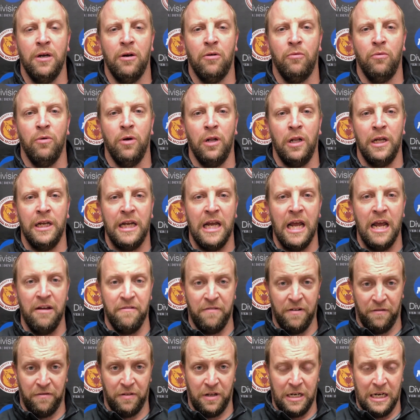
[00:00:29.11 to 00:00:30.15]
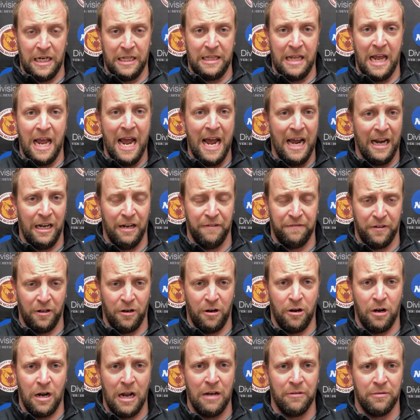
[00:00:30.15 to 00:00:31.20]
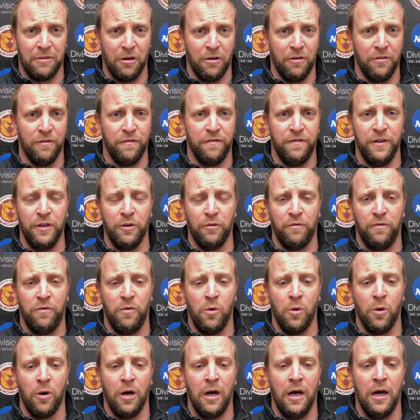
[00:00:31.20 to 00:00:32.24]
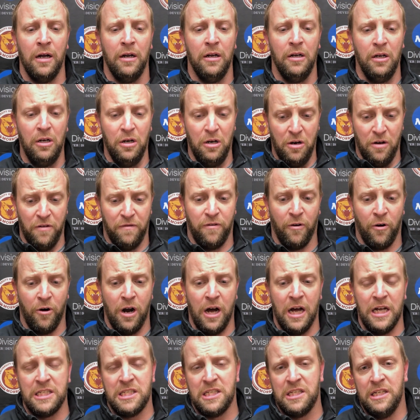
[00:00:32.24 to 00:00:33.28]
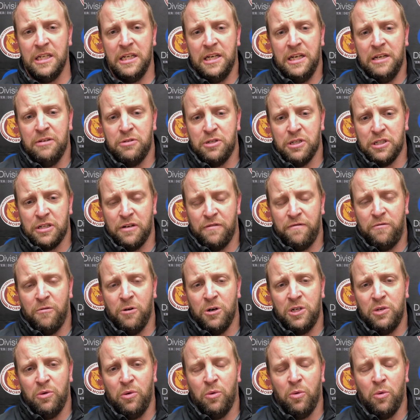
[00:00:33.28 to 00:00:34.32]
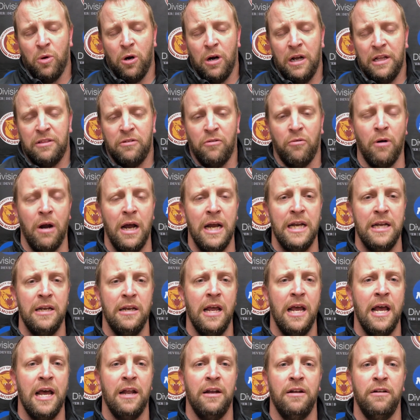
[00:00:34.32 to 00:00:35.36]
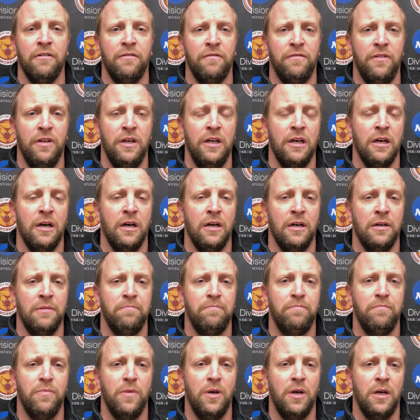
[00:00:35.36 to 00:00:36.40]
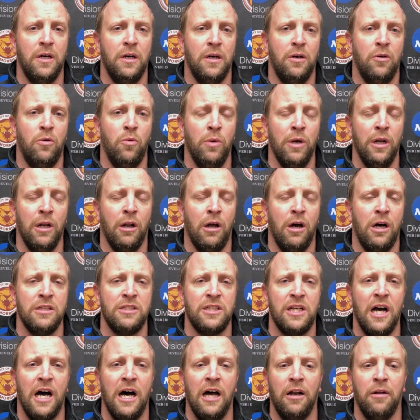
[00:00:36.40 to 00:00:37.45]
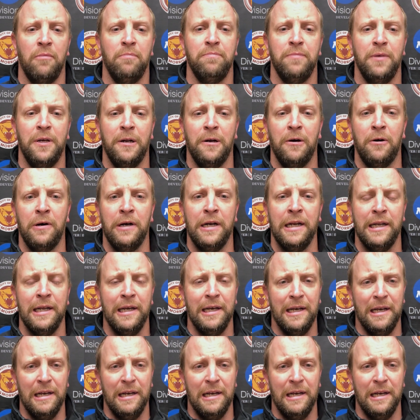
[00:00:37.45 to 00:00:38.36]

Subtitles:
really gave everything that they had, left it all out there on the field for us. It was just unfortunate we weren't at the right end of the win-loss column, and